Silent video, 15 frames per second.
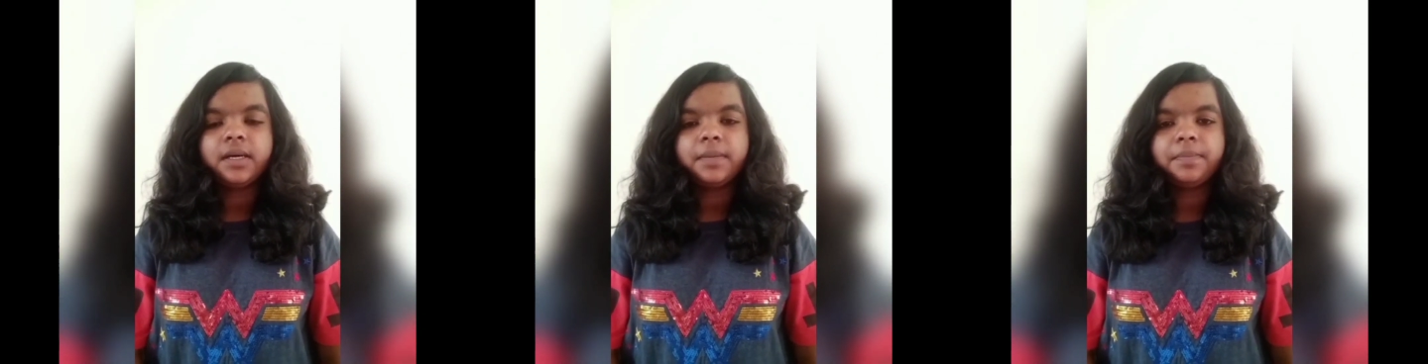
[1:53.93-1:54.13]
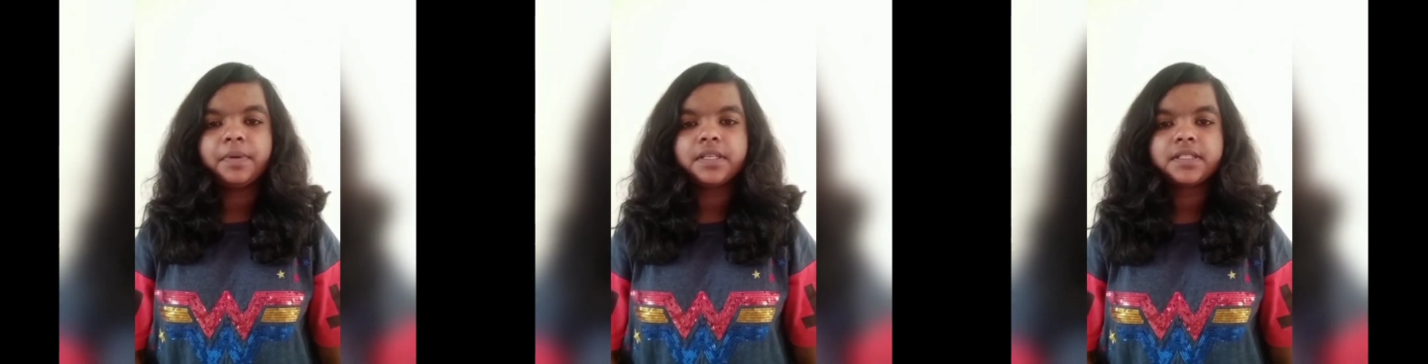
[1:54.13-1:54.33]

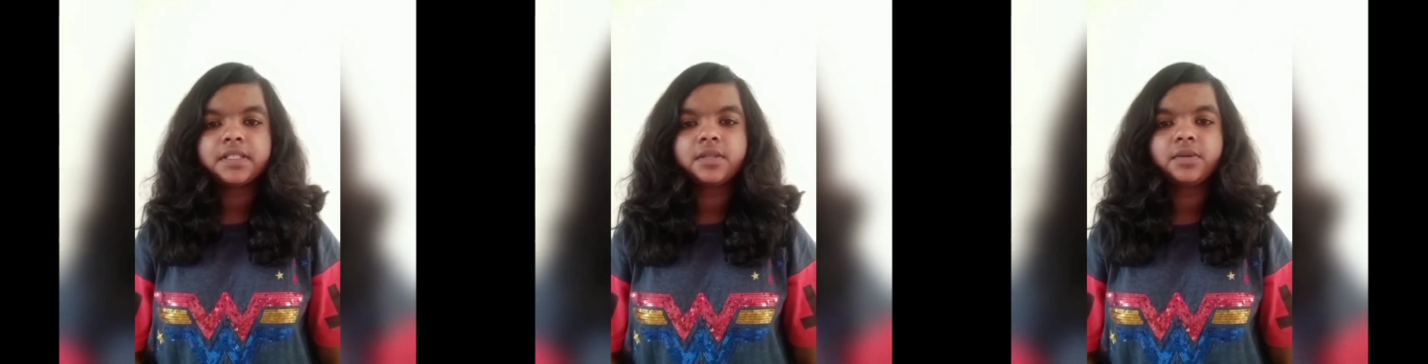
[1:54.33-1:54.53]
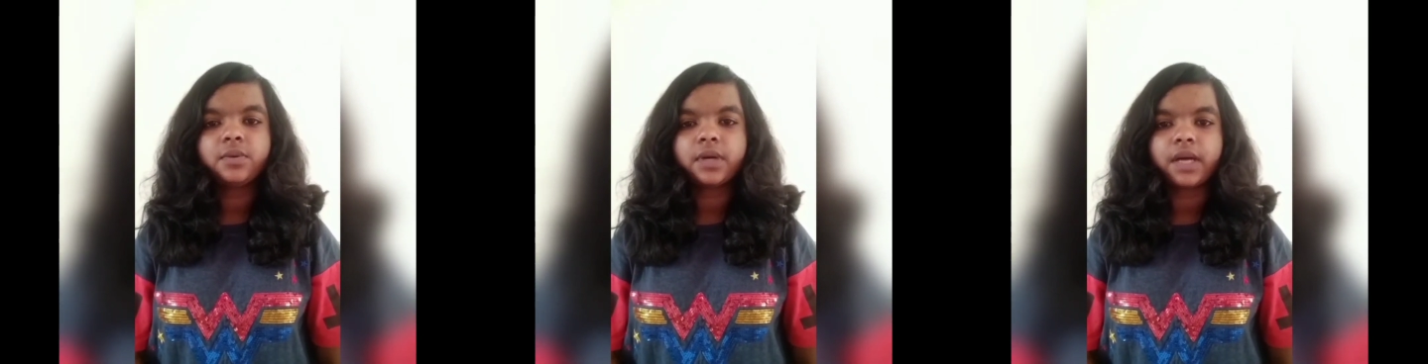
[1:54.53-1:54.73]
a
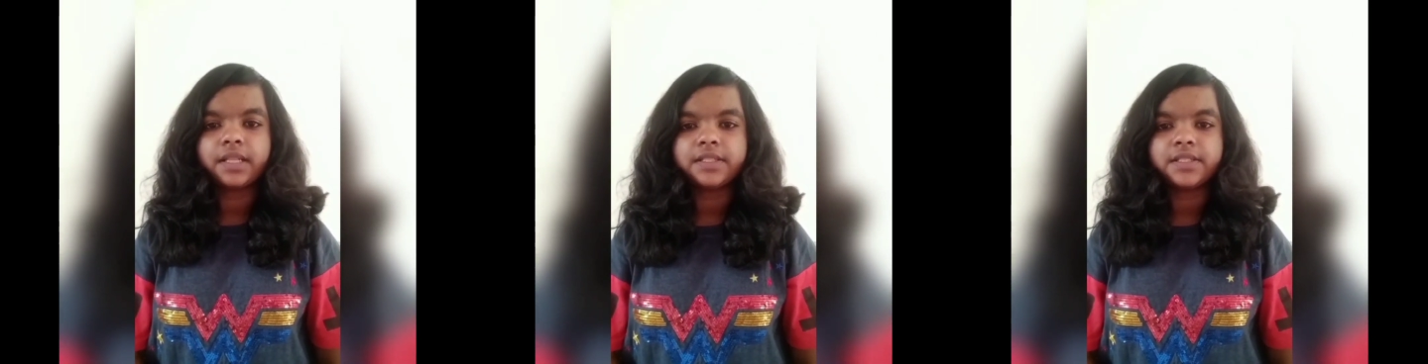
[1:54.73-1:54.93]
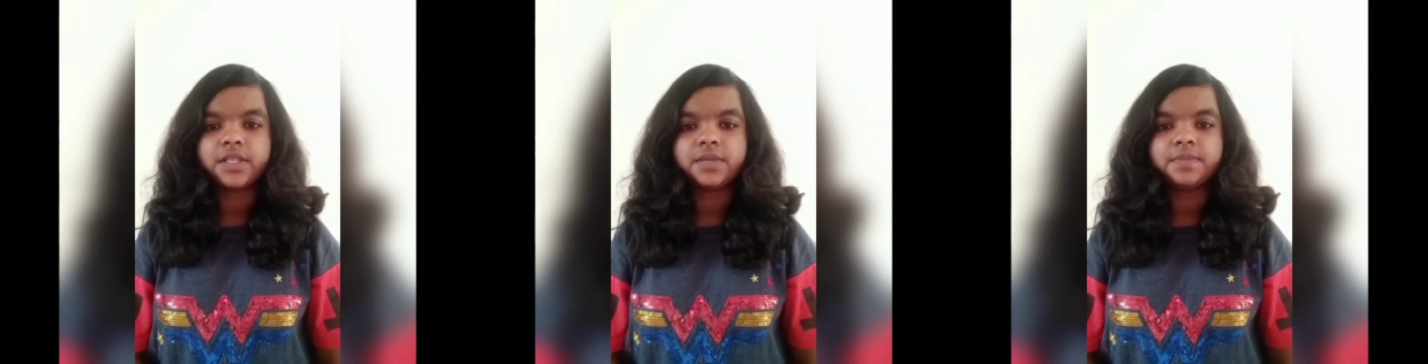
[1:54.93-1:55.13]
person who
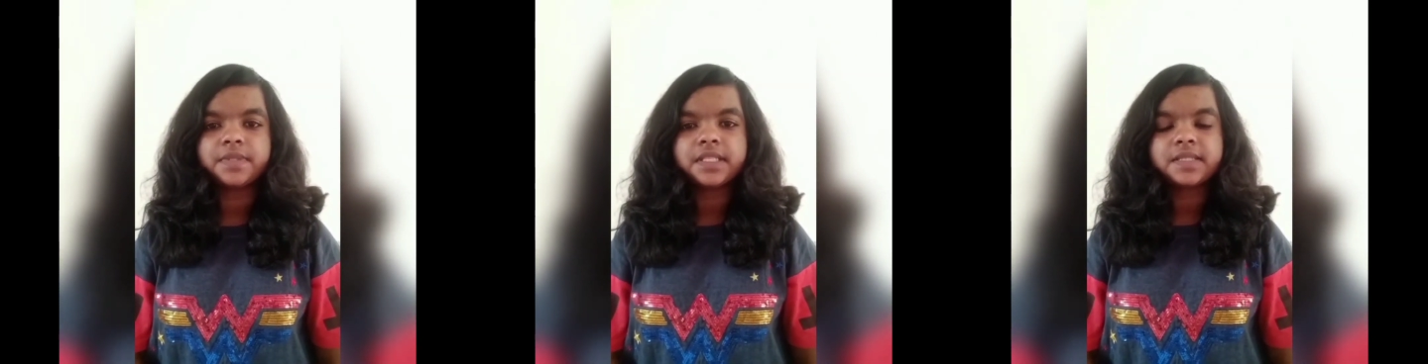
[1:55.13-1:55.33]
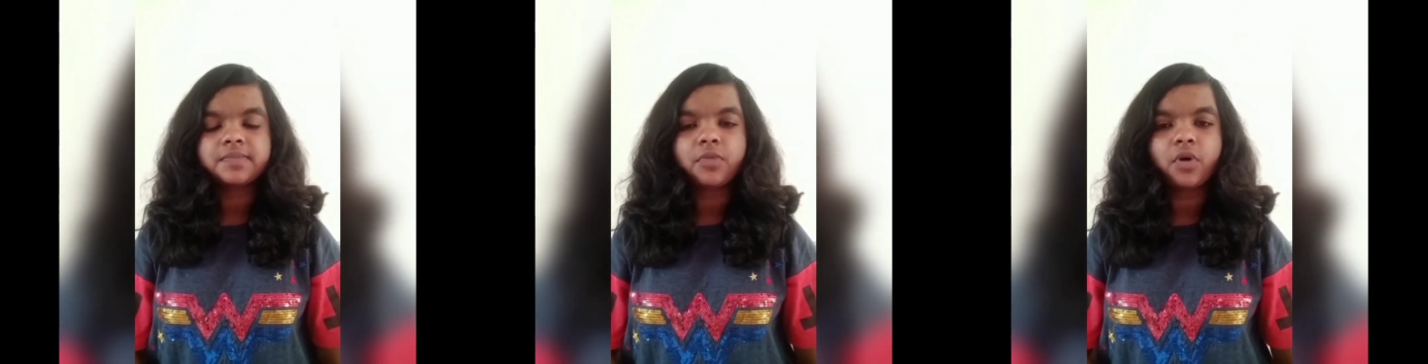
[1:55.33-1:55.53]
consumes
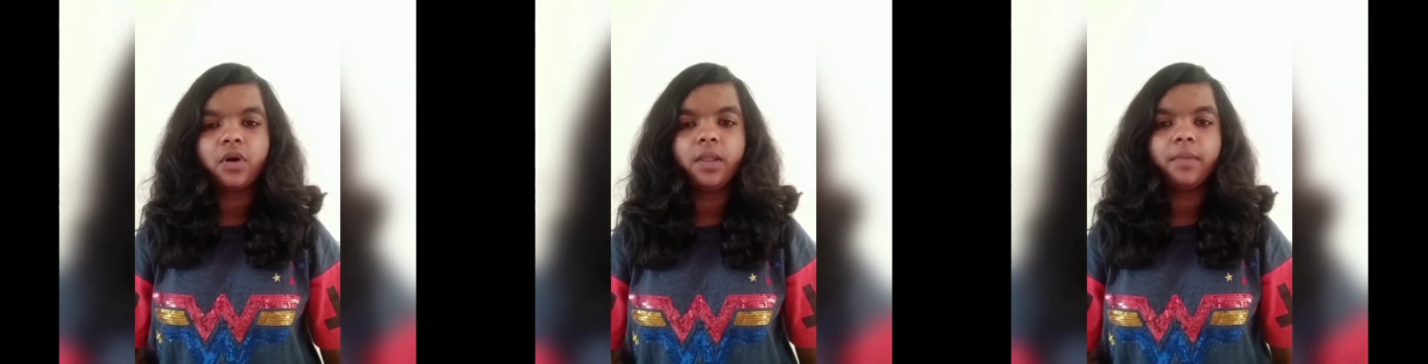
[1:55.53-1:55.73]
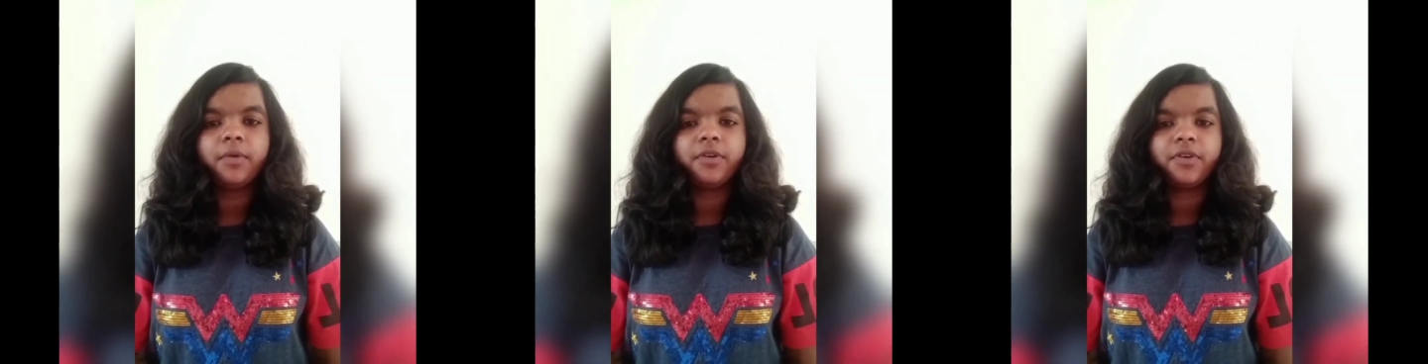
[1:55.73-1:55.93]
a
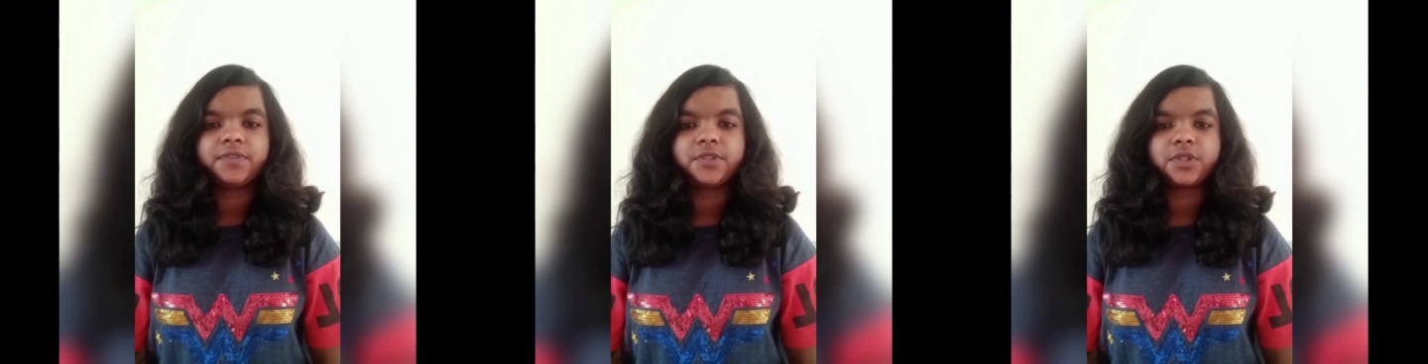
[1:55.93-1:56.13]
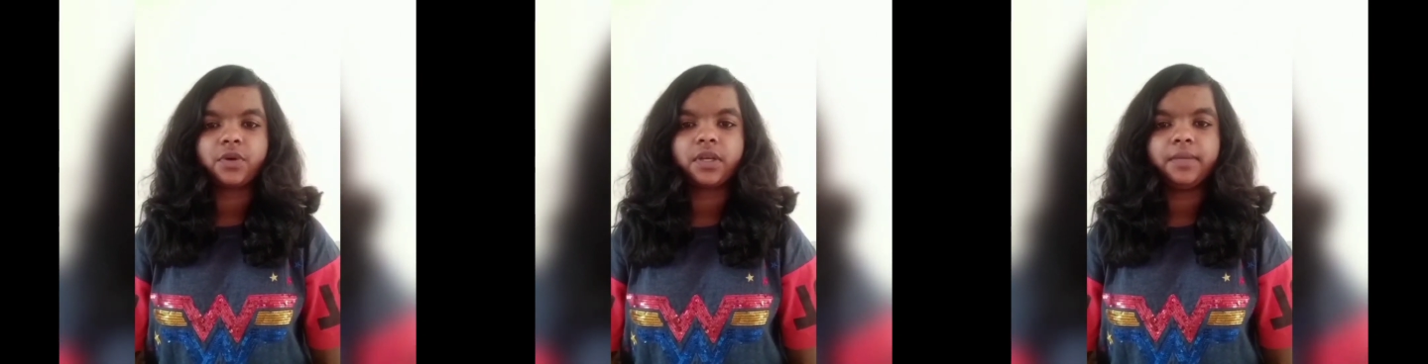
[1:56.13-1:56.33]
small amount
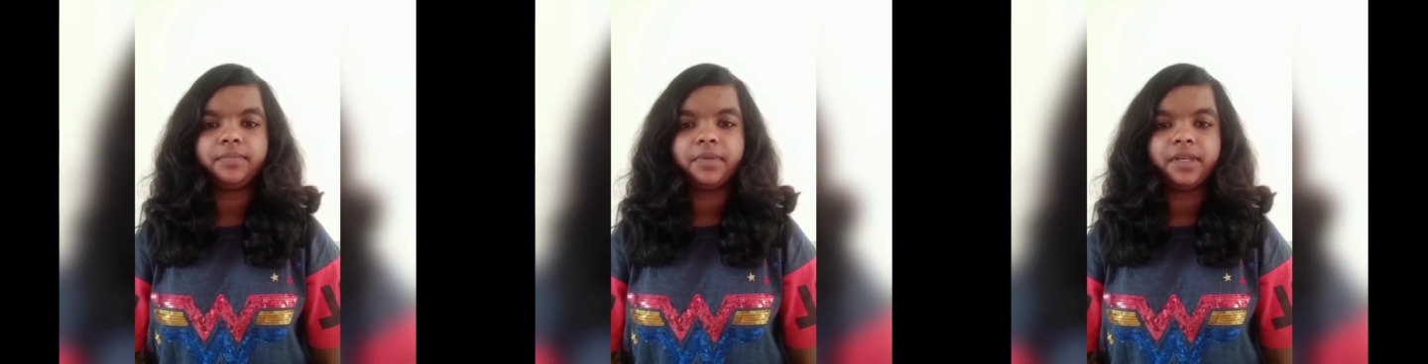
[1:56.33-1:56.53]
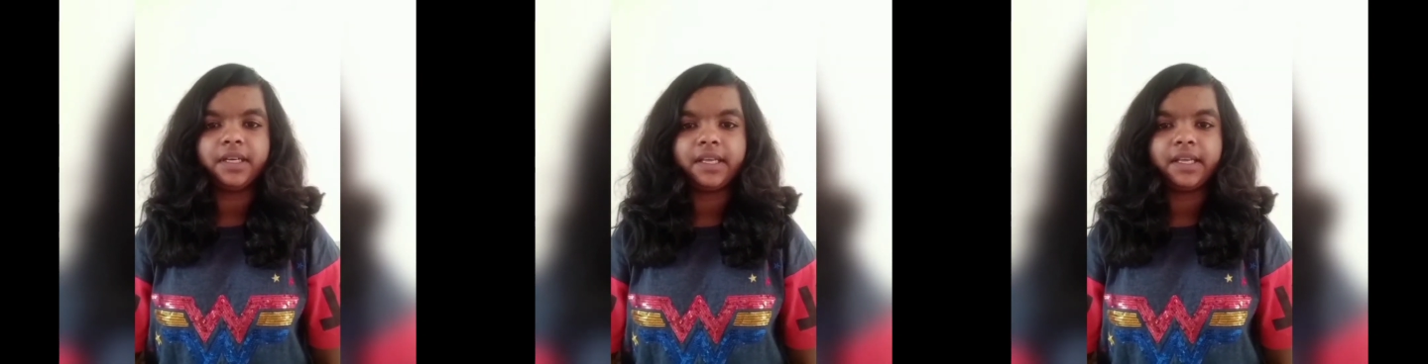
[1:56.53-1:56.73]
of chocolate
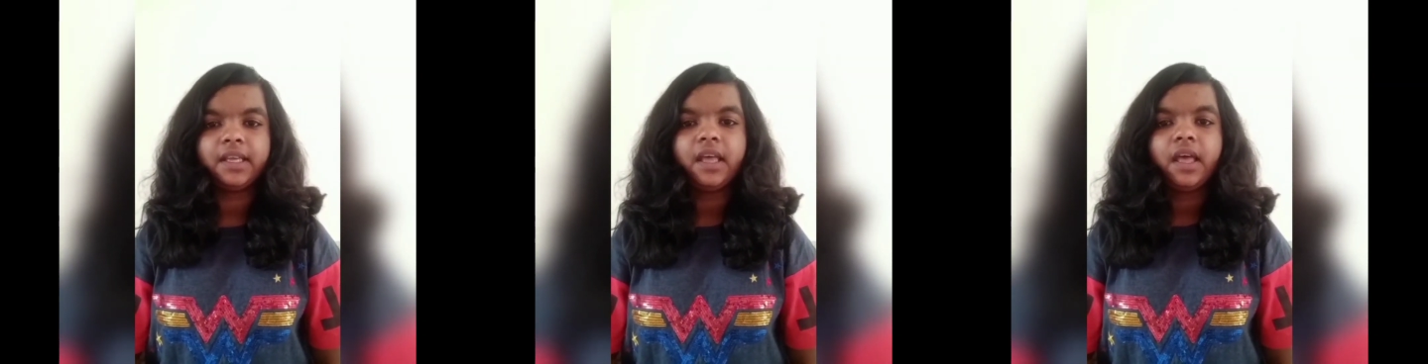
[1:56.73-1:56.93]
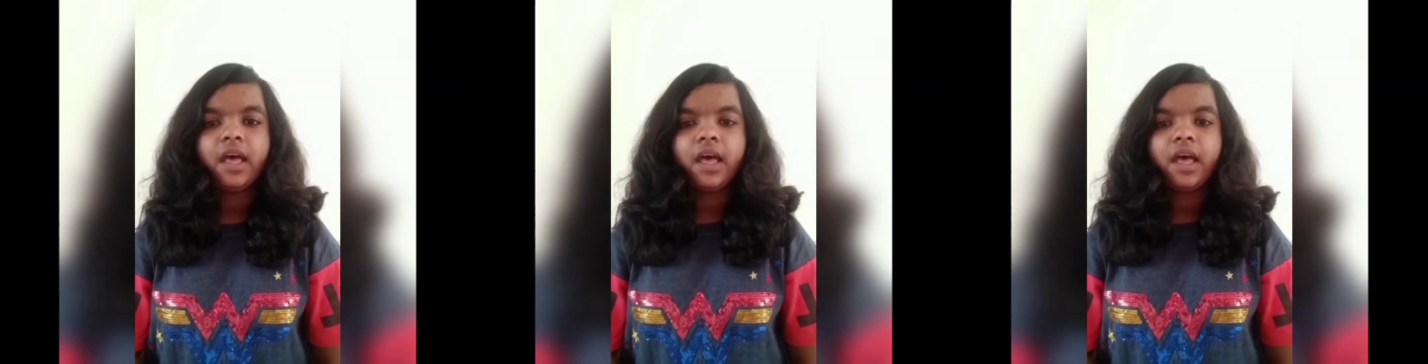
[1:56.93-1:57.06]
per day